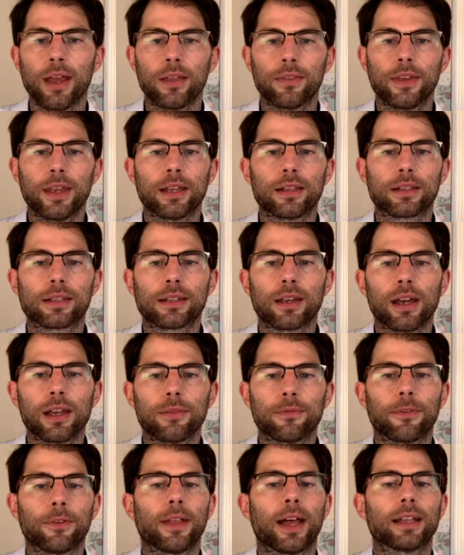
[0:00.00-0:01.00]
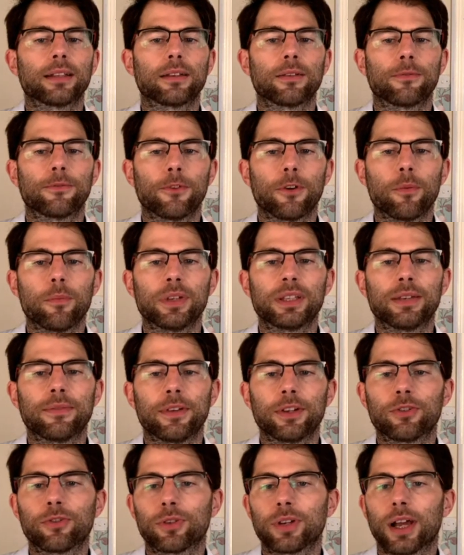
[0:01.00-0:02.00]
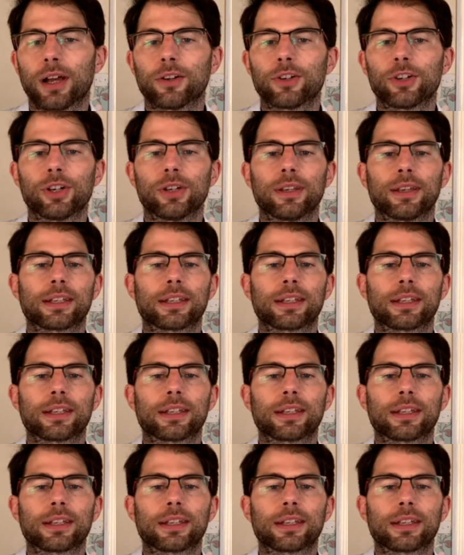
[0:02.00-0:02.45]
The insightful and informative introduction